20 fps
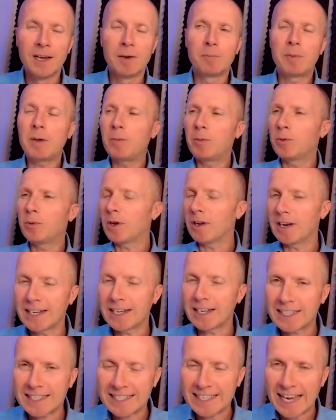people don't
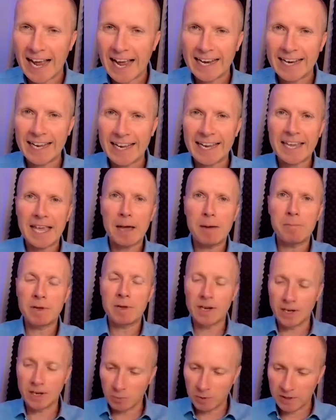understand it, it can be
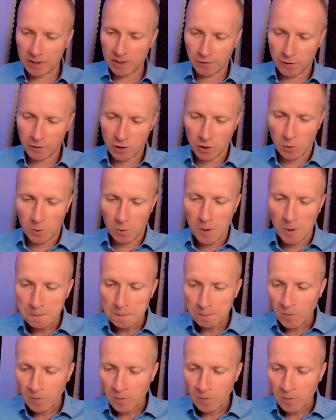a little bit difficult.